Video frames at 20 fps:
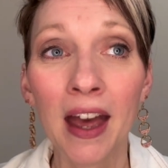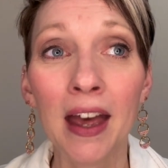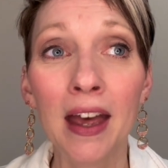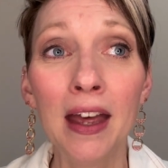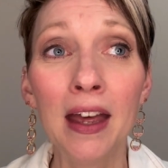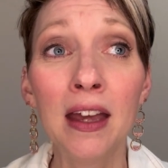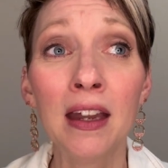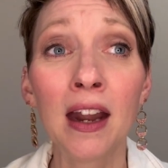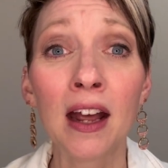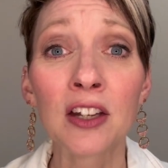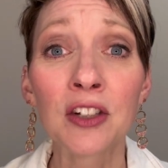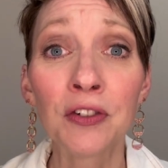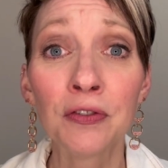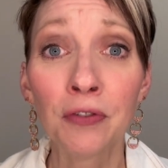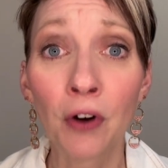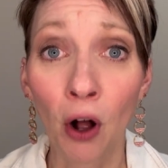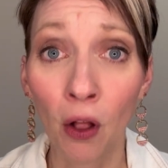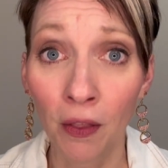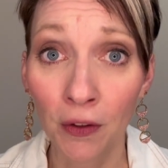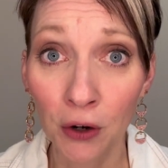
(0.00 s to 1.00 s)
it has
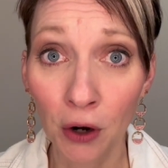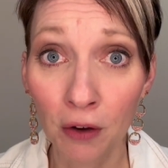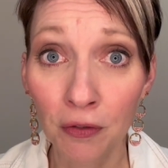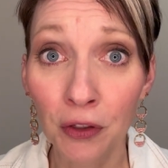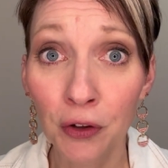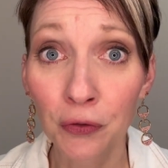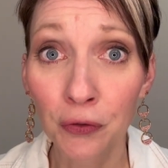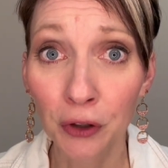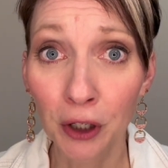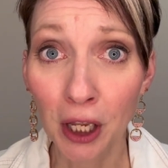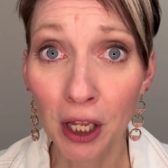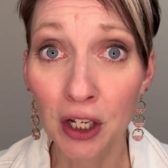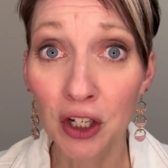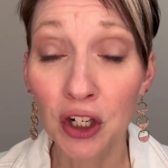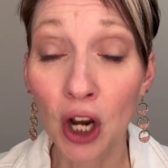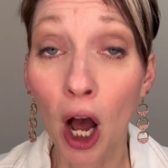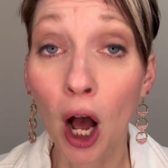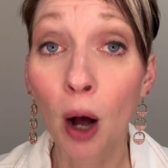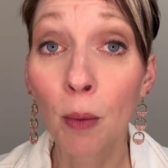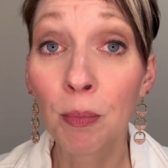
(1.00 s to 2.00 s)
fallen off the fridge
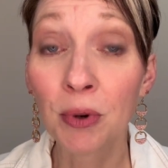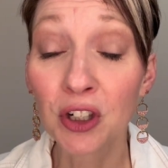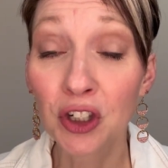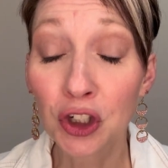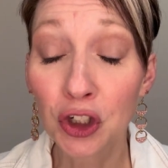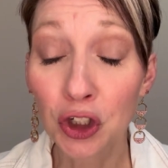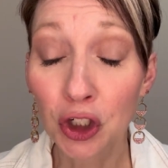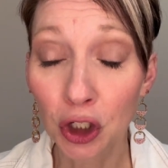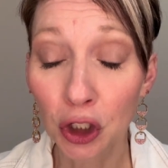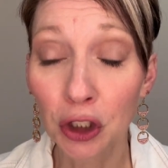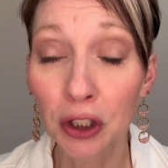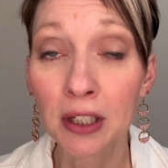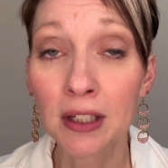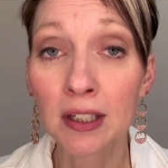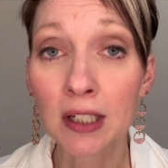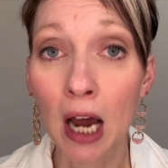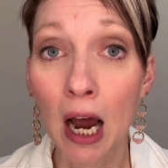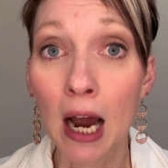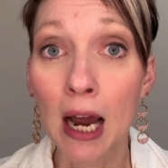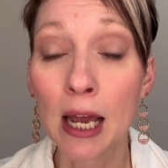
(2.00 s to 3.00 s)
a bajillion
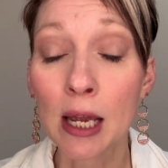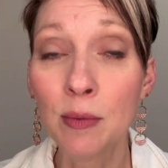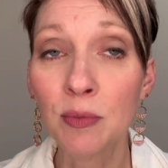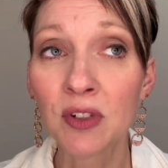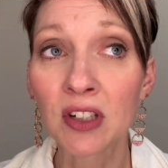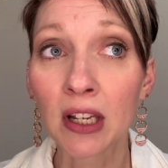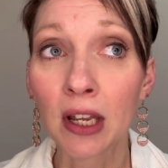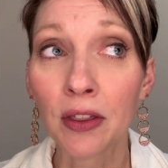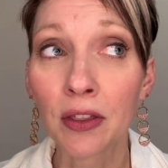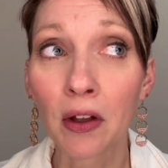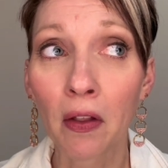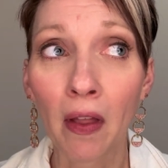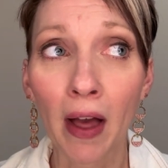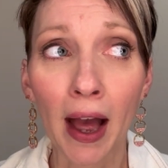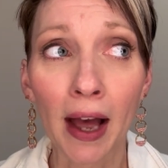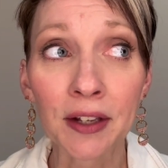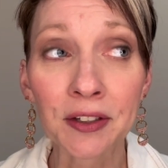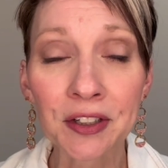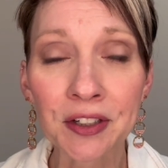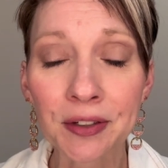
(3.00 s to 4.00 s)
times in the
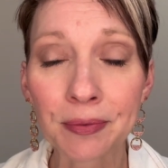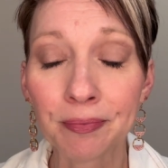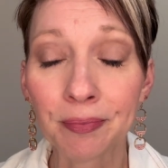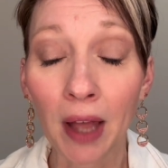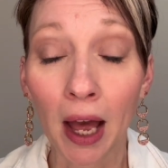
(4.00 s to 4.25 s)
last,